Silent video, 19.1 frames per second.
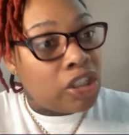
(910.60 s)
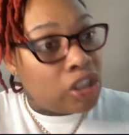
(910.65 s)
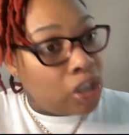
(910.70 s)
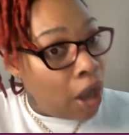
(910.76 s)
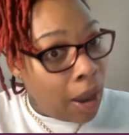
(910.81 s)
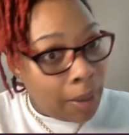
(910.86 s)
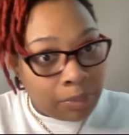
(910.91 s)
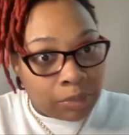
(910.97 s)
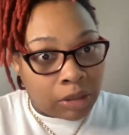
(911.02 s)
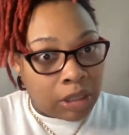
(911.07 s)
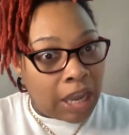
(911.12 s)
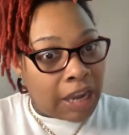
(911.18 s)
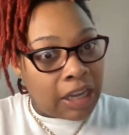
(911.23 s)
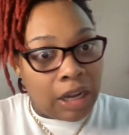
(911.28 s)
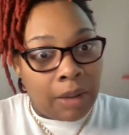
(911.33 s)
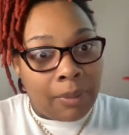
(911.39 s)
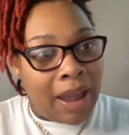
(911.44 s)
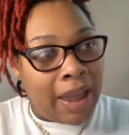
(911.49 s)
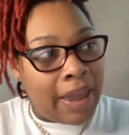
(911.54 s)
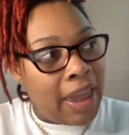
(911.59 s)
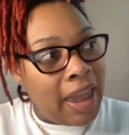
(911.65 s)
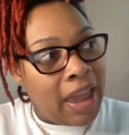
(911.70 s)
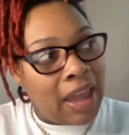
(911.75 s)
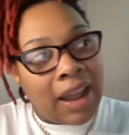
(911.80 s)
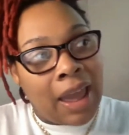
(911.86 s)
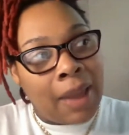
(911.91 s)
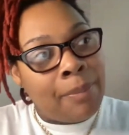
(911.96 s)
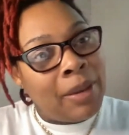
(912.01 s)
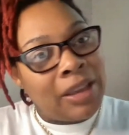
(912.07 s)
So I'm thinking in my head,
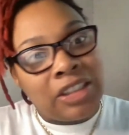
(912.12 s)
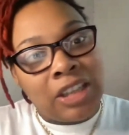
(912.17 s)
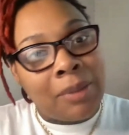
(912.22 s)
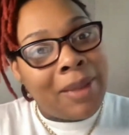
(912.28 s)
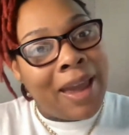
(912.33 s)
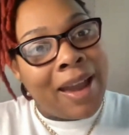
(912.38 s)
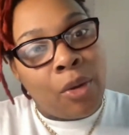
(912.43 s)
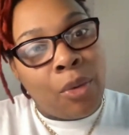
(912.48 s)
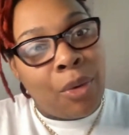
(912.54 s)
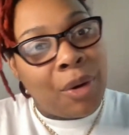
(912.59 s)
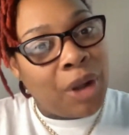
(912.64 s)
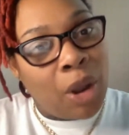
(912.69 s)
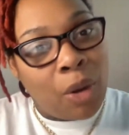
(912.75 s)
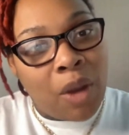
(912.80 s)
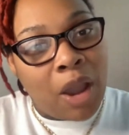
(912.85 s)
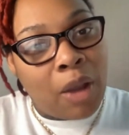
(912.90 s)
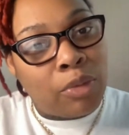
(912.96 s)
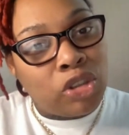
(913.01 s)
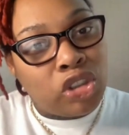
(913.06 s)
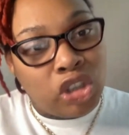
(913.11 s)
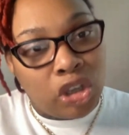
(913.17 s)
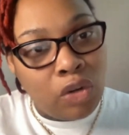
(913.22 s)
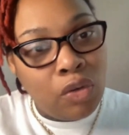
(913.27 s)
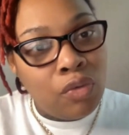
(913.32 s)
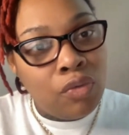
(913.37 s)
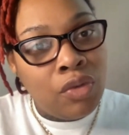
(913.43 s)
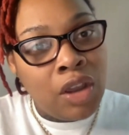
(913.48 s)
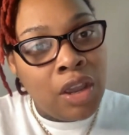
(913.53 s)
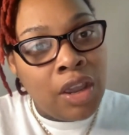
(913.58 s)
like, bitch, I'm not going nowhere with you.